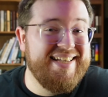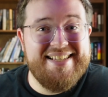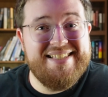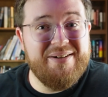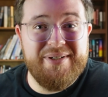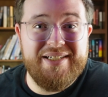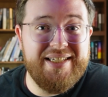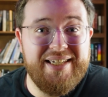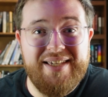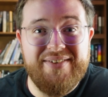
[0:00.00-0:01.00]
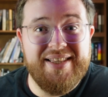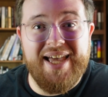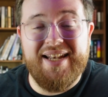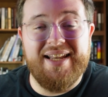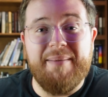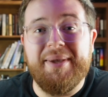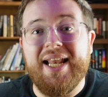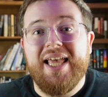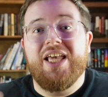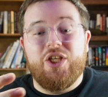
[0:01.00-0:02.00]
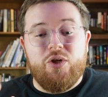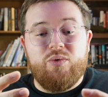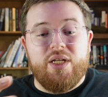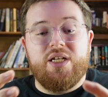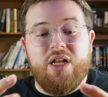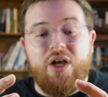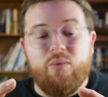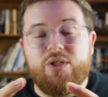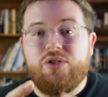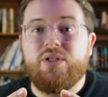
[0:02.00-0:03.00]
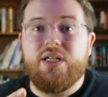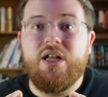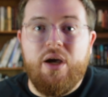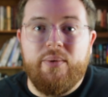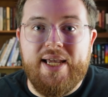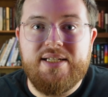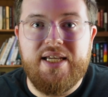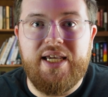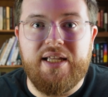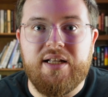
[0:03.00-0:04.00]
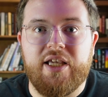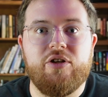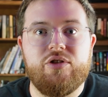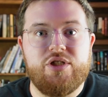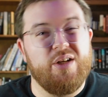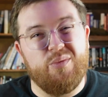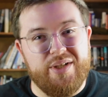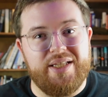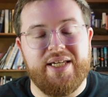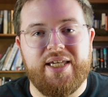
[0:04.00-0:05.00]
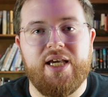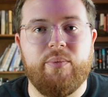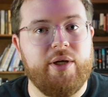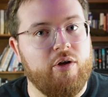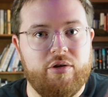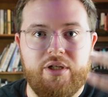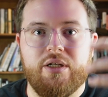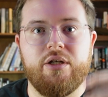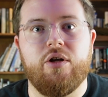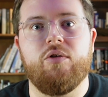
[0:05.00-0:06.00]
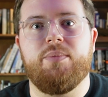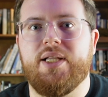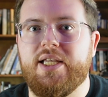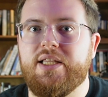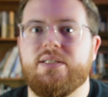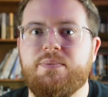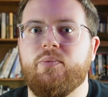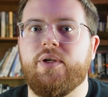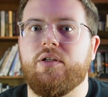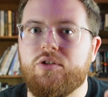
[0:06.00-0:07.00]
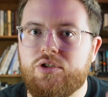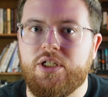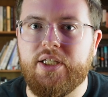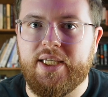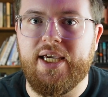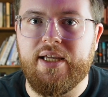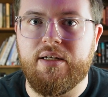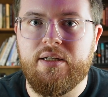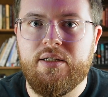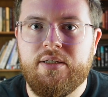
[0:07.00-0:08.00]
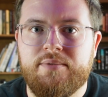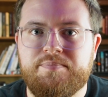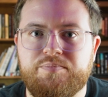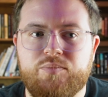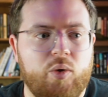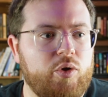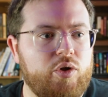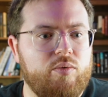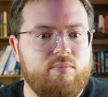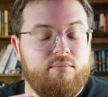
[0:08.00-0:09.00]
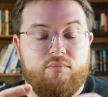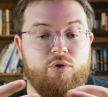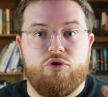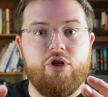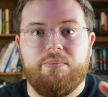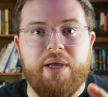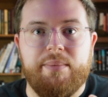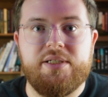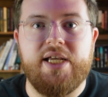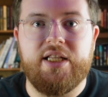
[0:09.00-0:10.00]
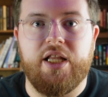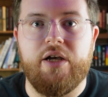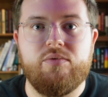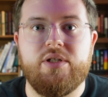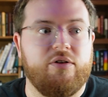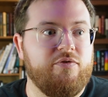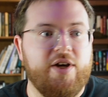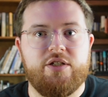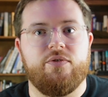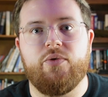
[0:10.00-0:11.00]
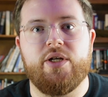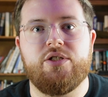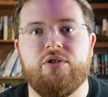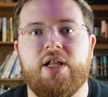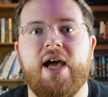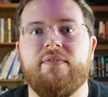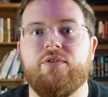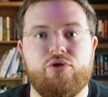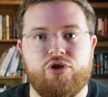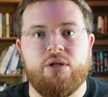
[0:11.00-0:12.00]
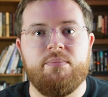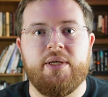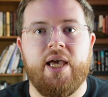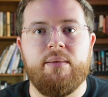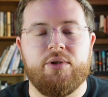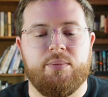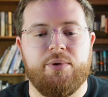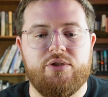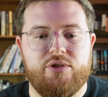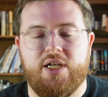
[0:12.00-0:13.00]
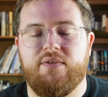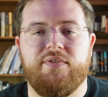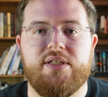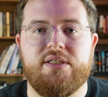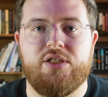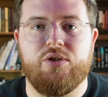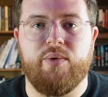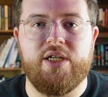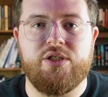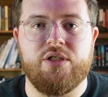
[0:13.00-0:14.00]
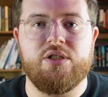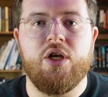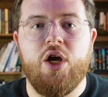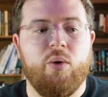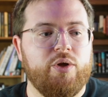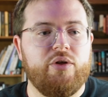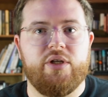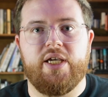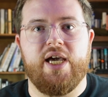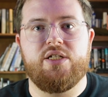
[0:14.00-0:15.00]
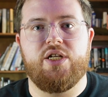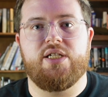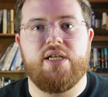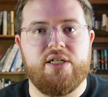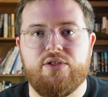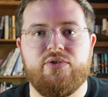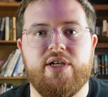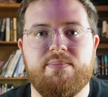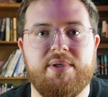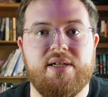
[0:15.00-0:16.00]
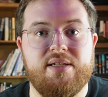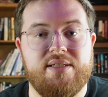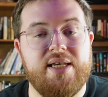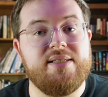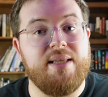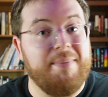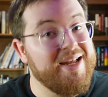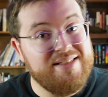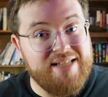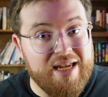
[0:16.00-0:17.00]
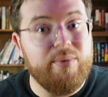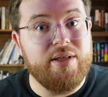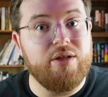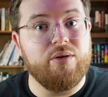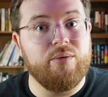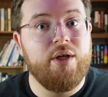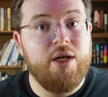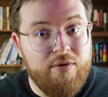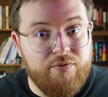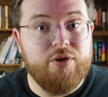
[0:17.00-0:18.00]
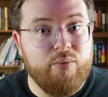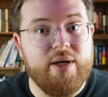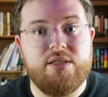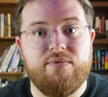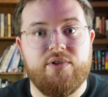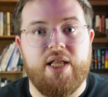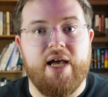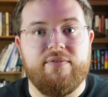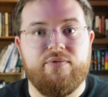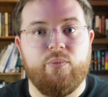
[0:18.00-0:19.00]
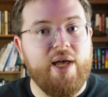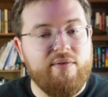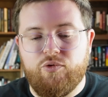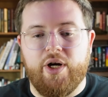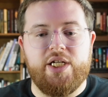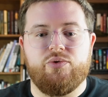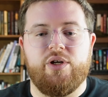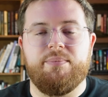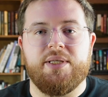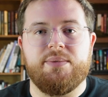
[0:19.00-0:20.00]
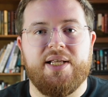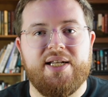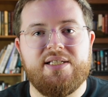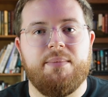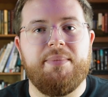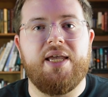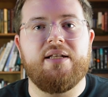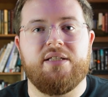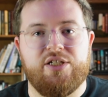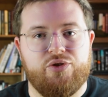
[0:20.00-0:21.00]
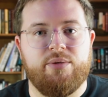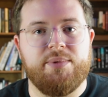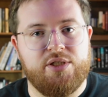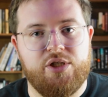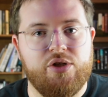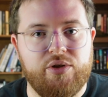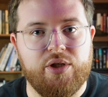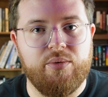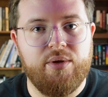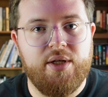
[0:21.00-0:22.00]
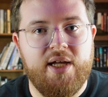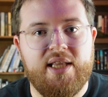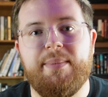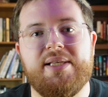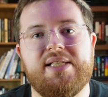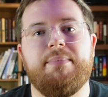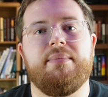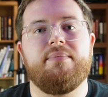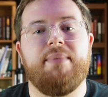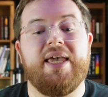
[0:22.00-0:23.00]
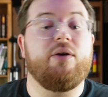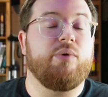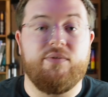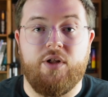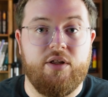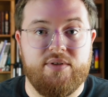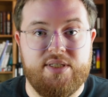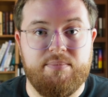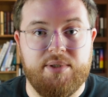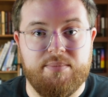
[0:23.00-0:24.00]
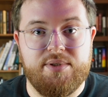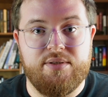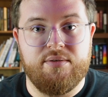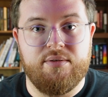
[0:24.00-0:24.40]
isn't really even that. I mean, you didn't know what you didn't know at 18. Like, you're still really a kid. We call you an adult, but let's be real. You're still a kid. You shouldn't be able to take loans that'll affect you for the rest of your life. You shouldn't be able to put yourself in these situations where you can catch a sexually transmitted disease that might stay with you for the rest of your life. We have great treatments, but that doesn't mean that these treatments cure you. That means they may get rid of all the symptoms.